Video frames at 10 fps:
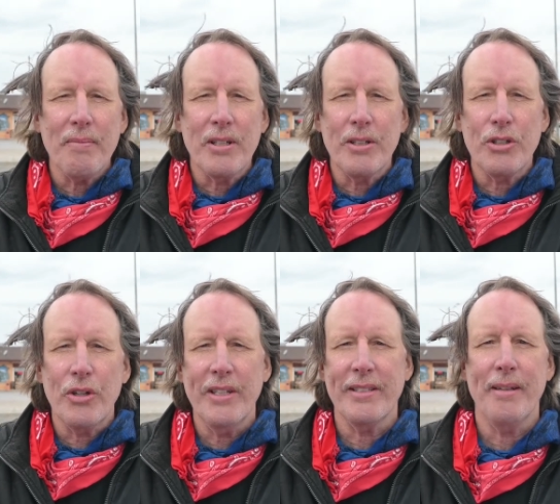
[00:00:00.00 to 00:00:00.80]
to the
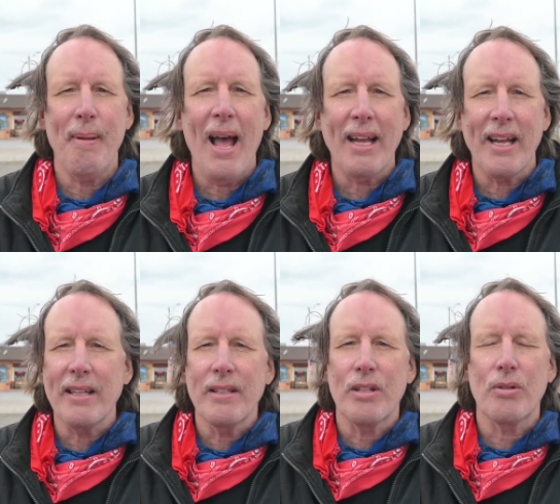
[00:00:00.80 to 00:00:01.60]
trees in the back, I
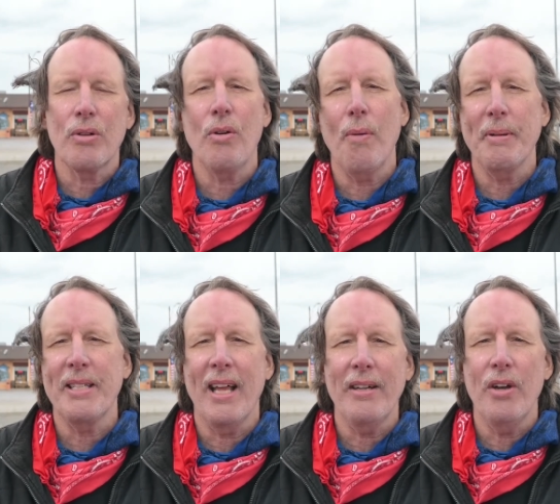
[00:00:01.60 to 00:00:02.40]
can throw up a
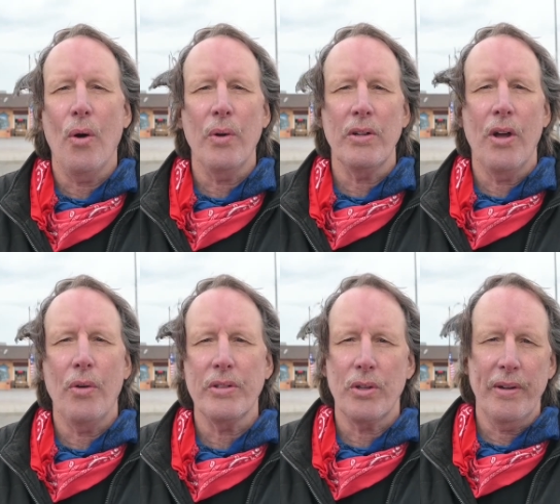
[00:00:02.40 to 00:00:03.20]
tent, no one will
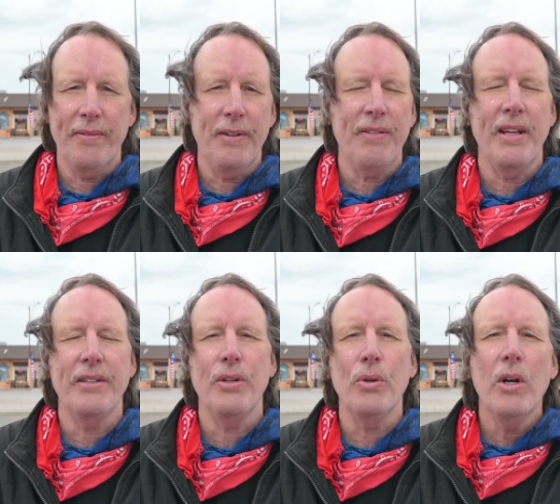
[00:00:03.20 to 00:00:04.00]
notice, or even if they
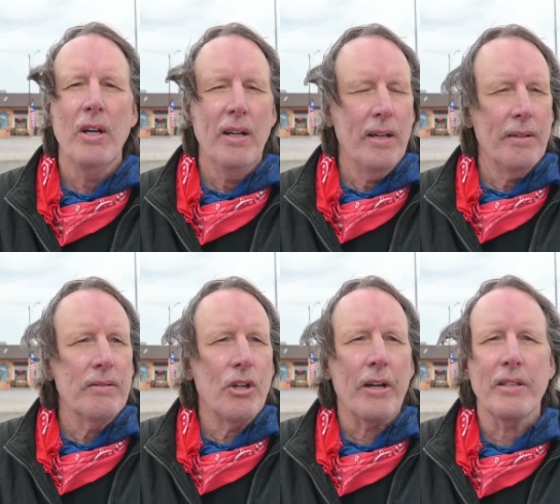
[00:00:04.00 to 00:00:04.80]
do,
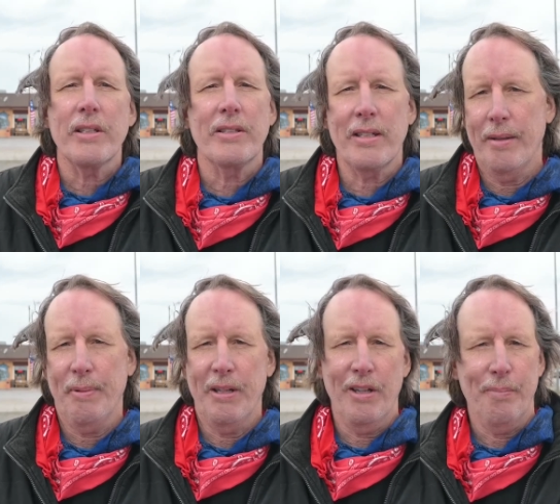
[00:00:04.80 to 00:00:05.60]
the truckers are
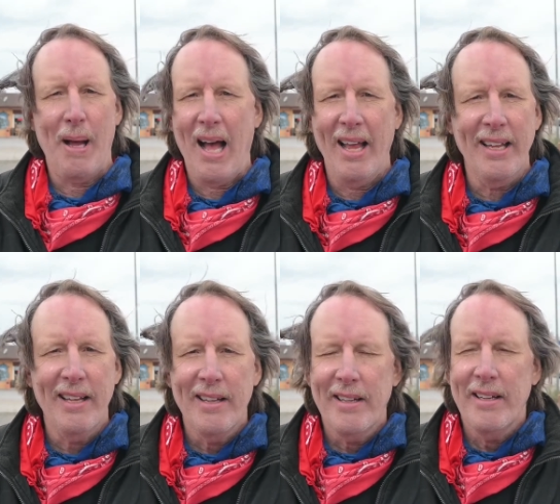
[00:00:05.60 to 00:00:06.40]
sleeping nearby,
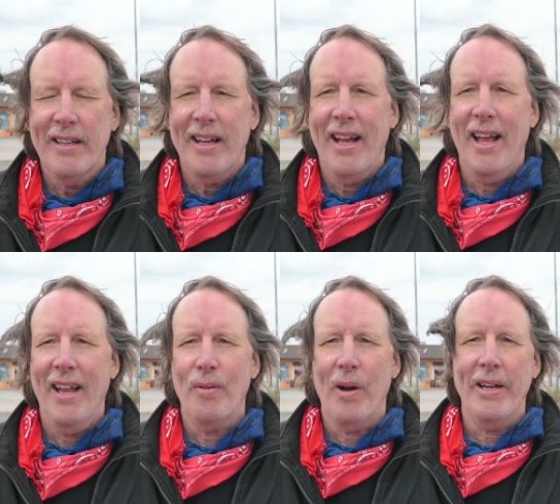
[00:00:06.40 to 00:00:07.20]

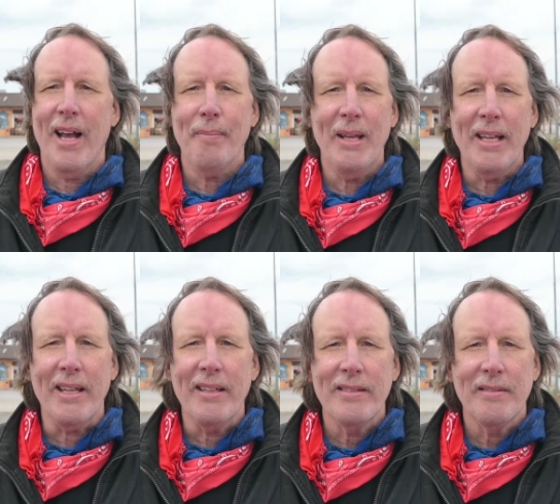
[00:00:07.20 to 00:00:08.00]
and why not me?
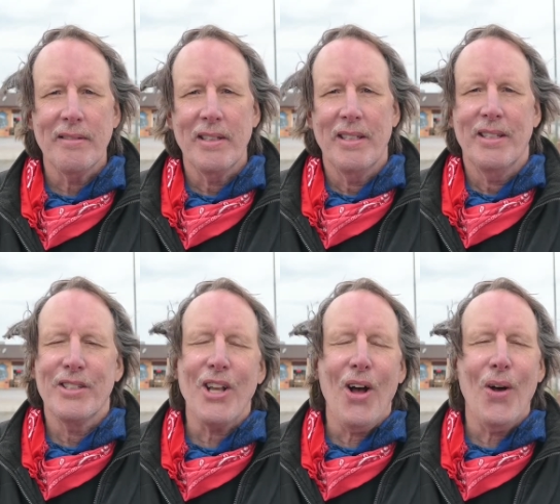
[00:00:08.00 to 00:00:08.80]

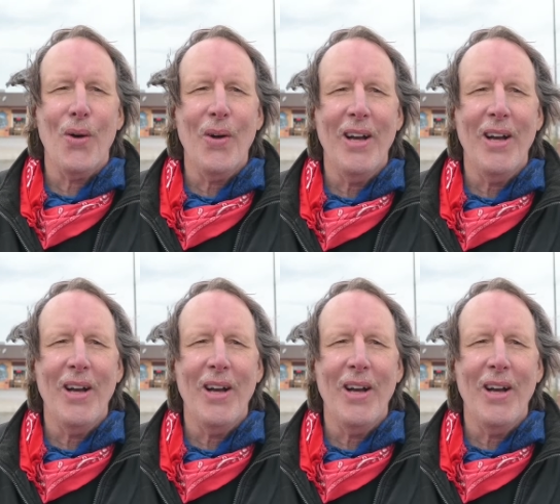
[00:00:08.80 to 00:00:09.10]
So